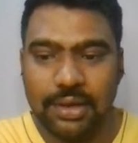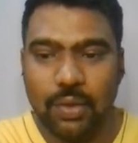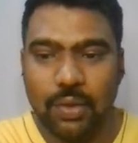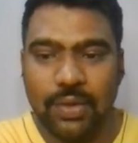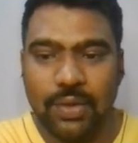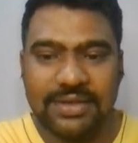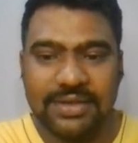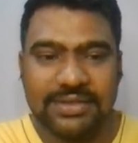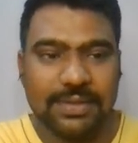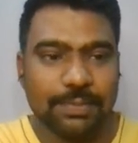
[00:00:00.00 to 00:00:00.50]

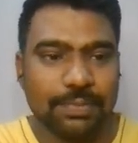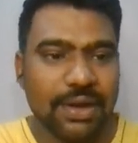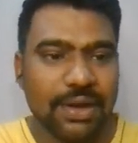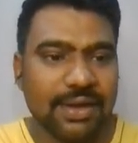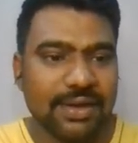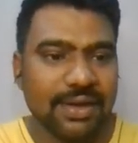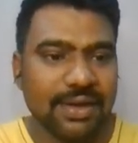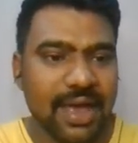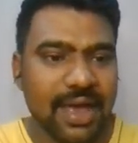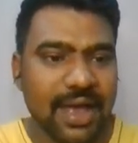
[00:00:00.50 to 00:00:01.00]
Now I
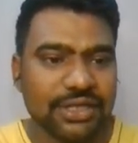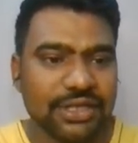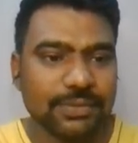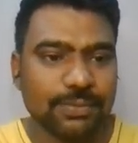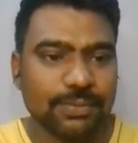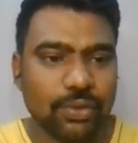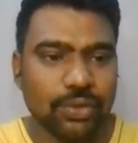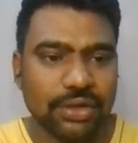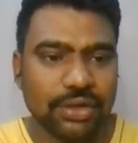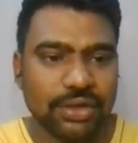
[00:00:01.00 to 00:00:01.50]
simply click
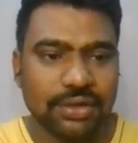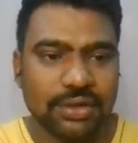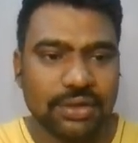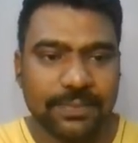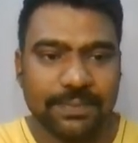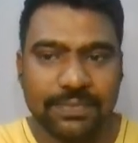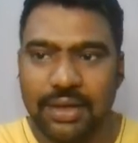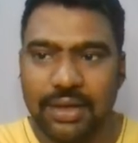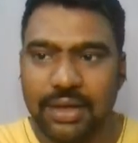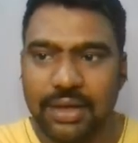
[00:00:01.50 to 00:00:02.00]
export.
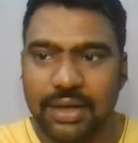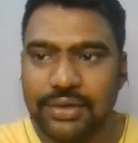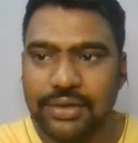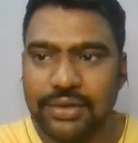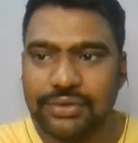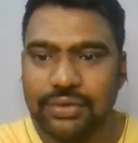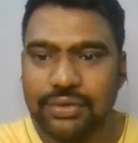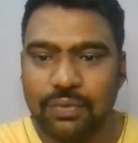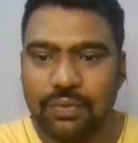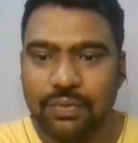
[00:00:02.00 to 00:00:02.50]

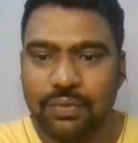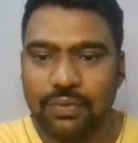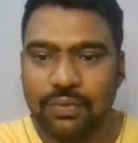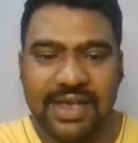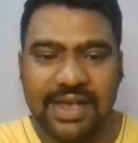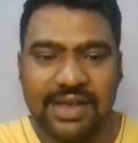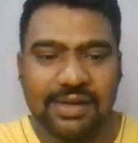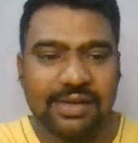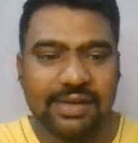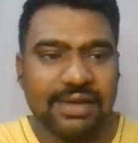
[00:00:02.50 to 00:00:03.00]
So
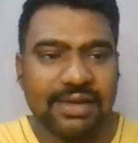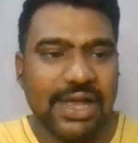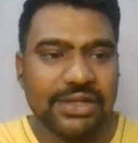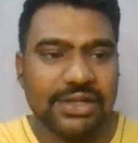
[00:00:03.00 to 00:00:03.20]
once I click